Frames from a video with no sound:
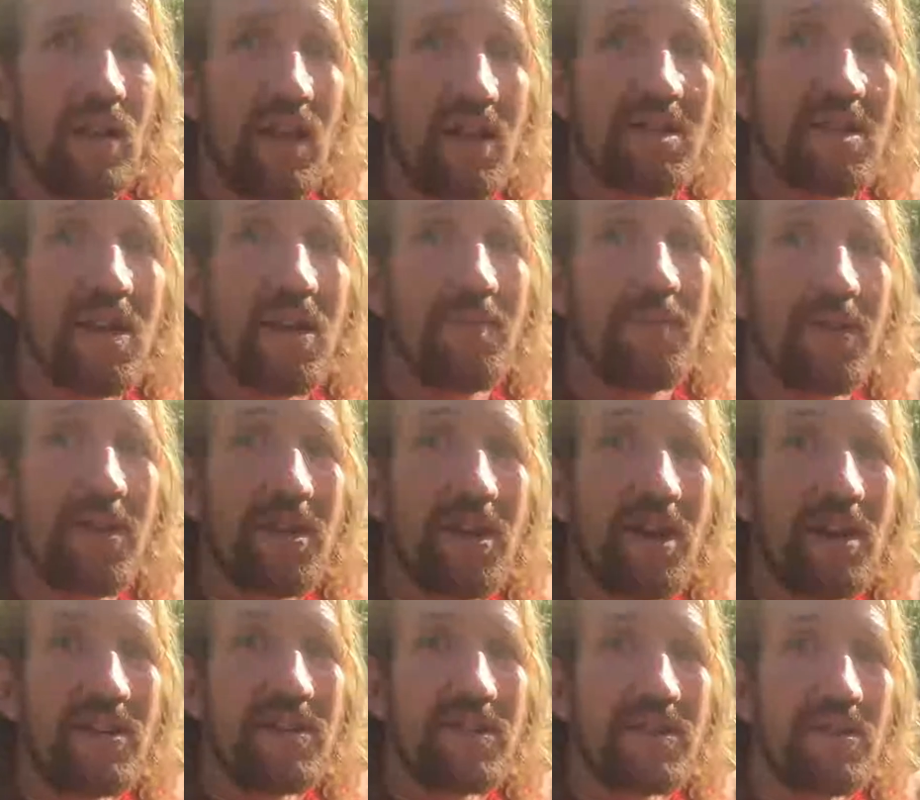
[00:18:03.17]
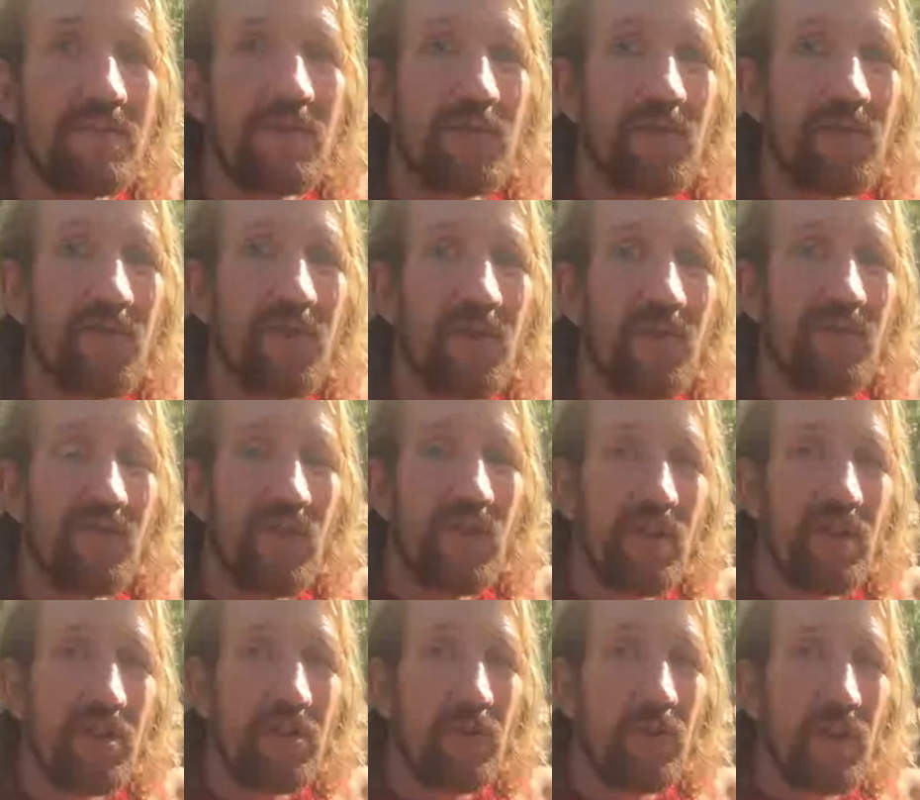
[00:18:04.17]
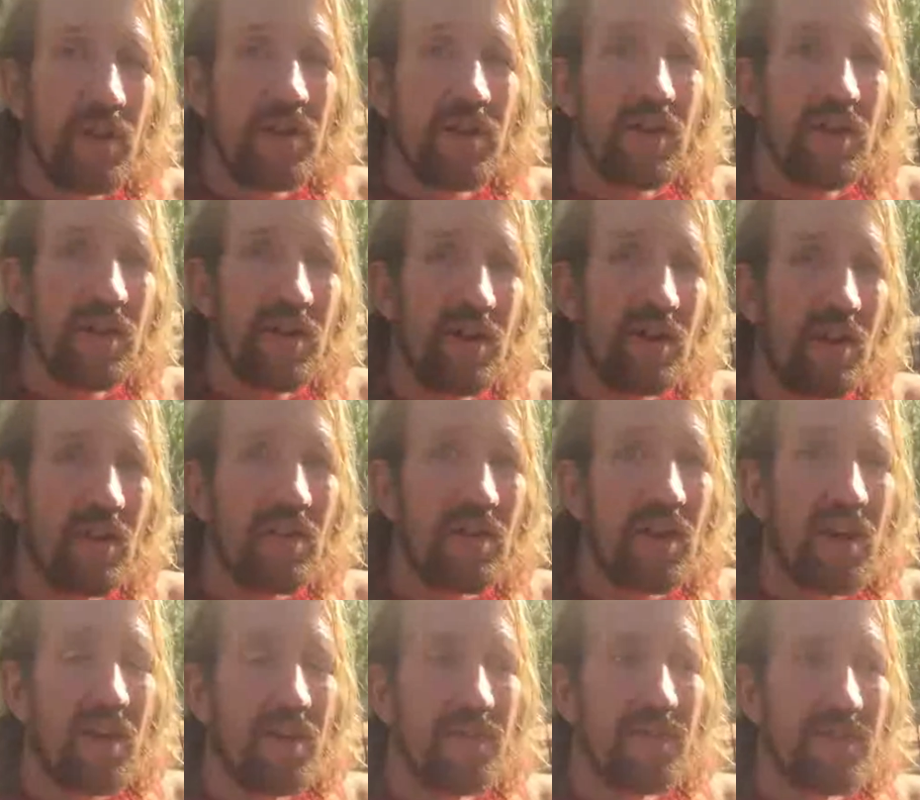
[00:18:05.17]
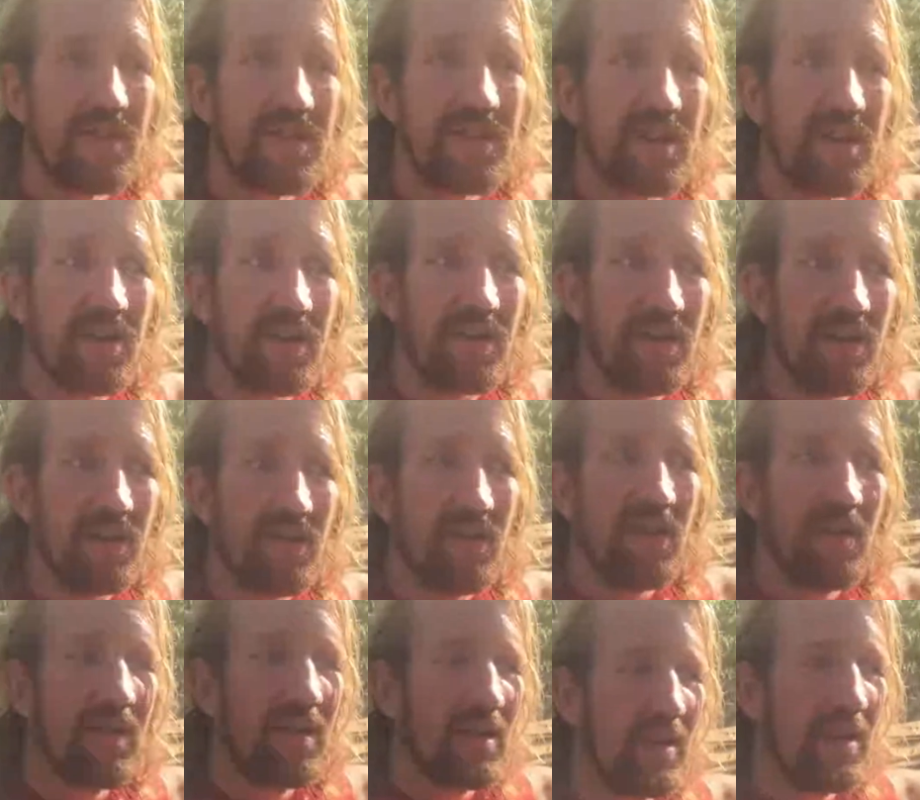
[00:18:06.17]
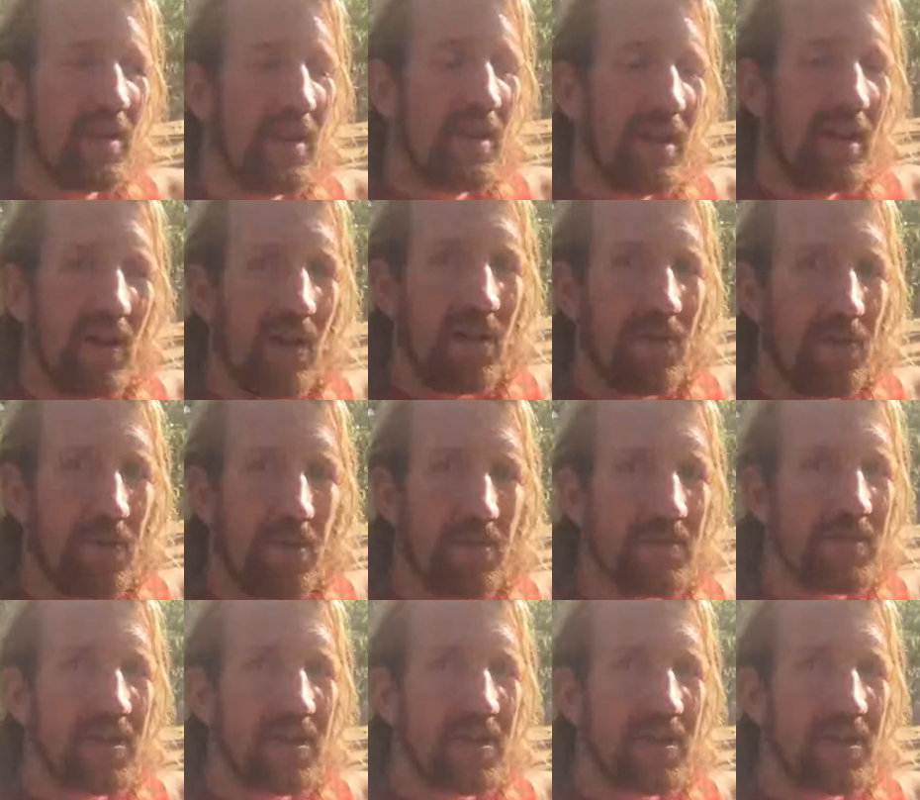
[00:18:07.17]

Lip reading: Last couple of Ks seem to have gone really quick. I don't care if it's downhill. I thought it